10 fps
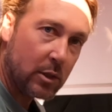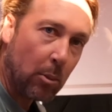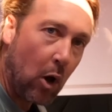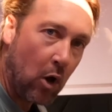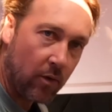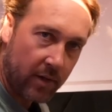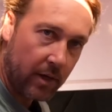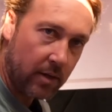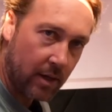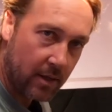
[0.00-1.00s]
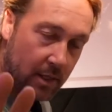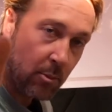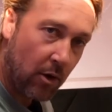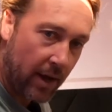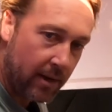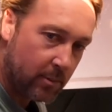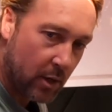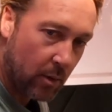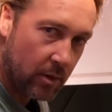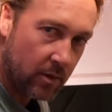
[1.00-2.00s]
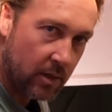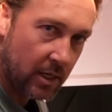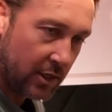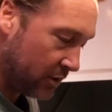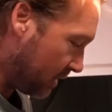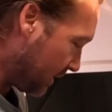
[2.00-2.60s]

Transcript: small. That small items go under the kitchen